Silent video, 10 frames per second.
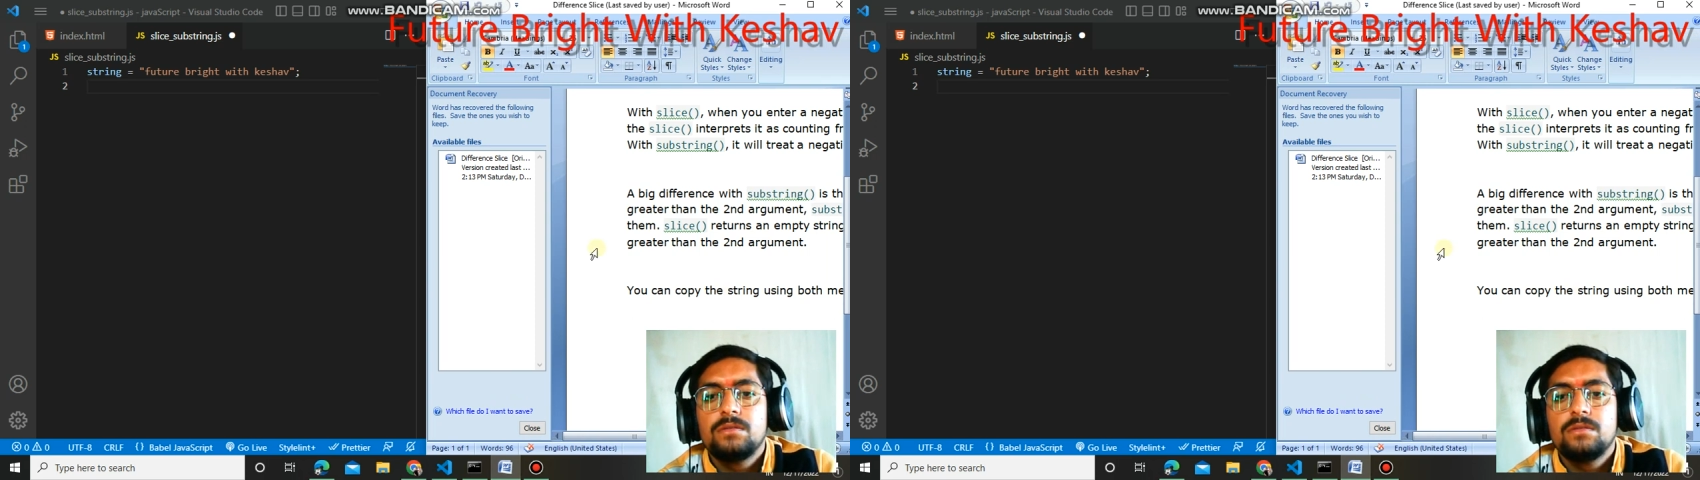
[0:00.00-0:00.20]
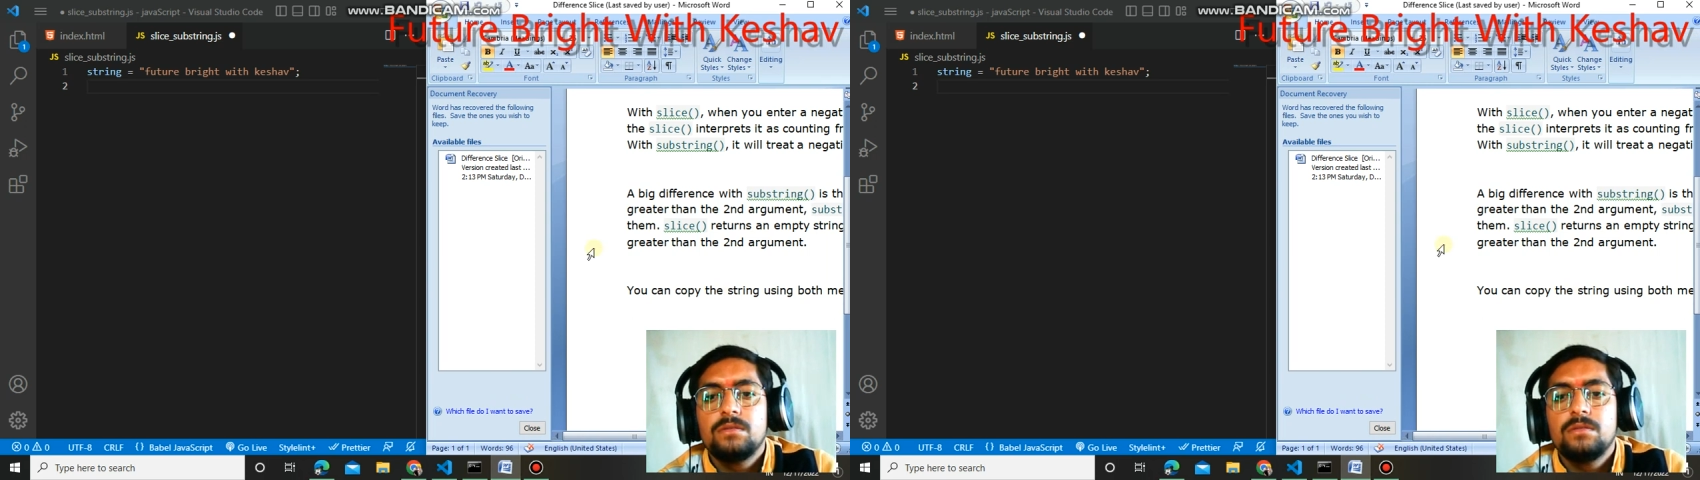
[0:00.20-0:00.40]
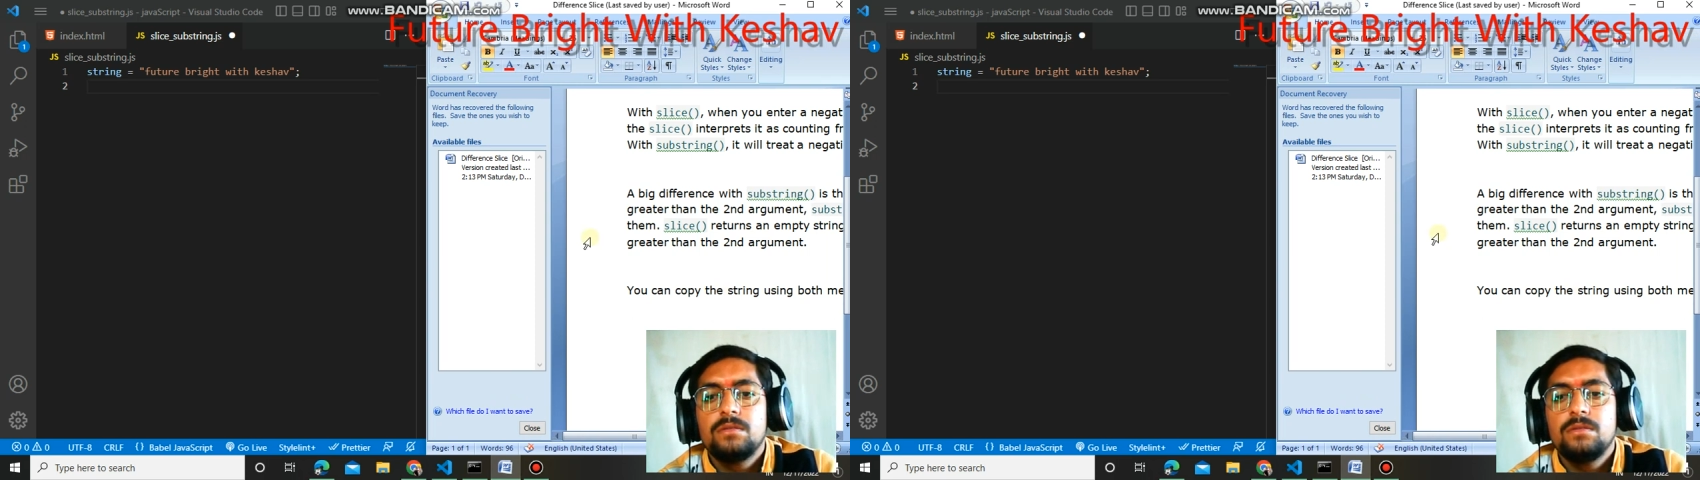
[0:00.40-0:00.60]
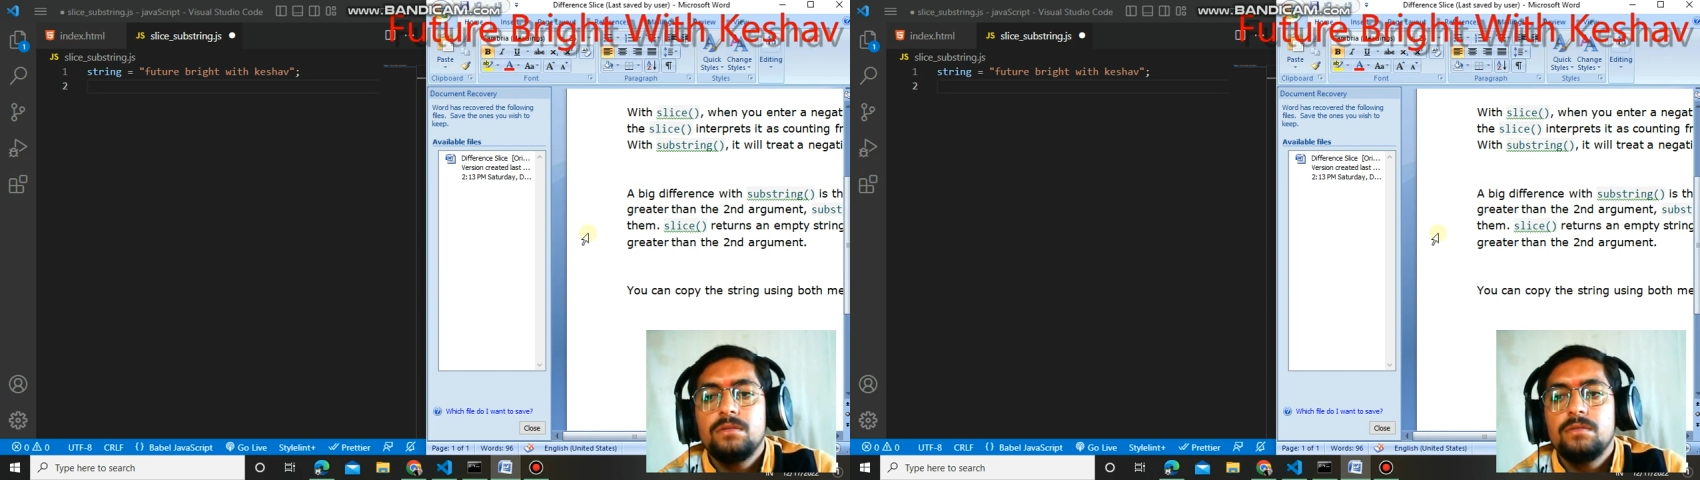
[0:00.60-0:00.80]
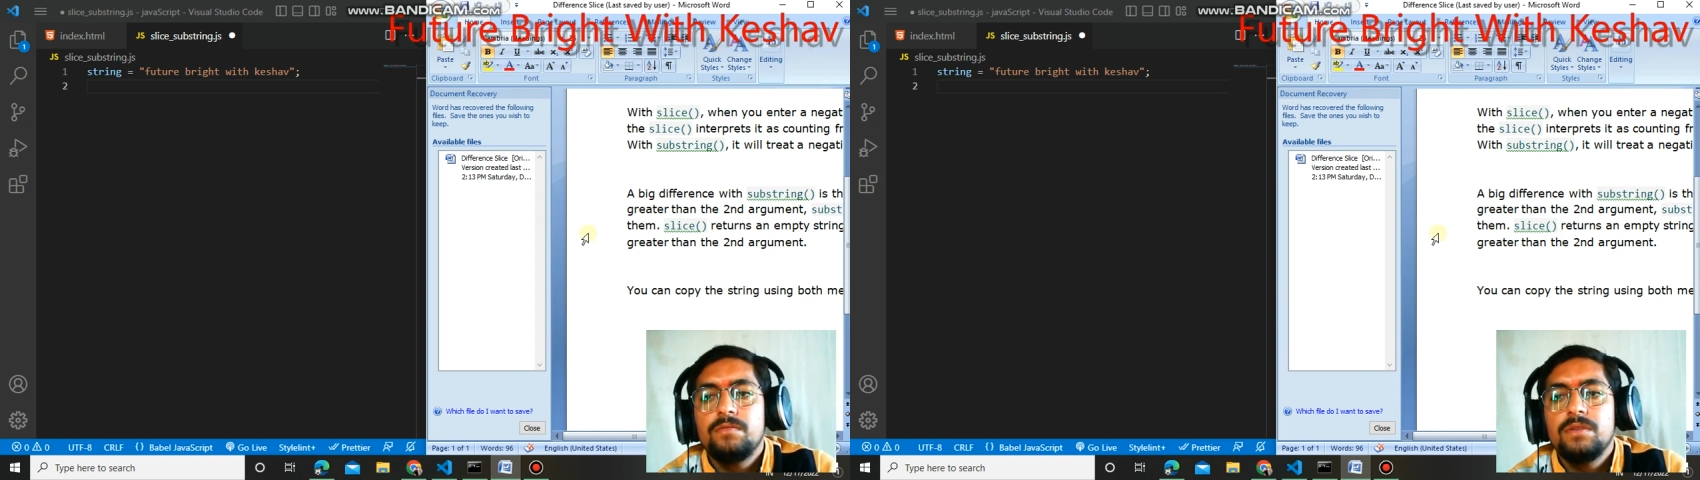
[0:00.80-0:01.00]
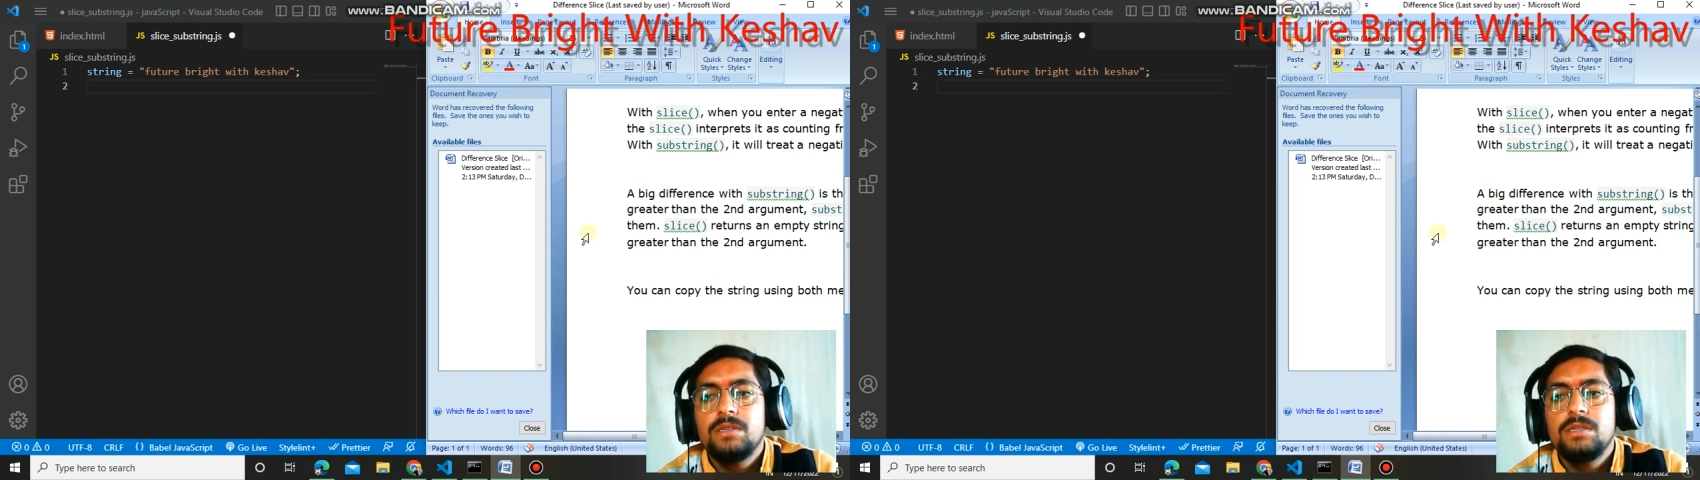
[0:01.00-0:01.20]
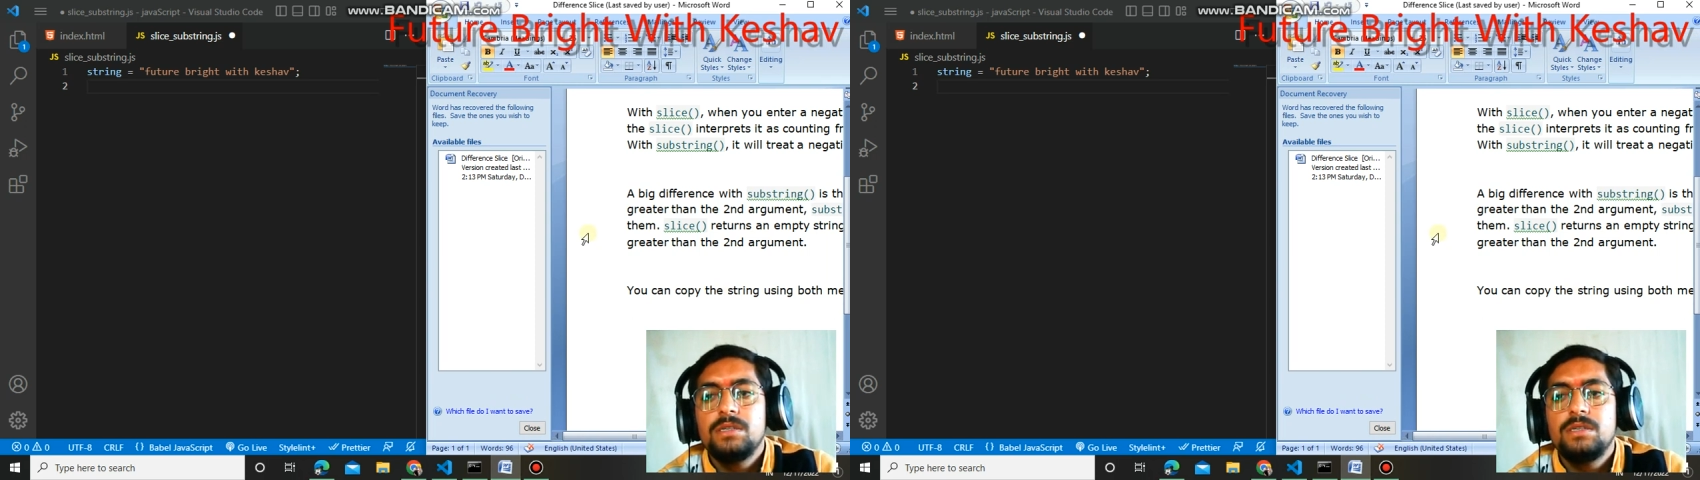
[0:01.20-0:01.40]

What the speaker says: So first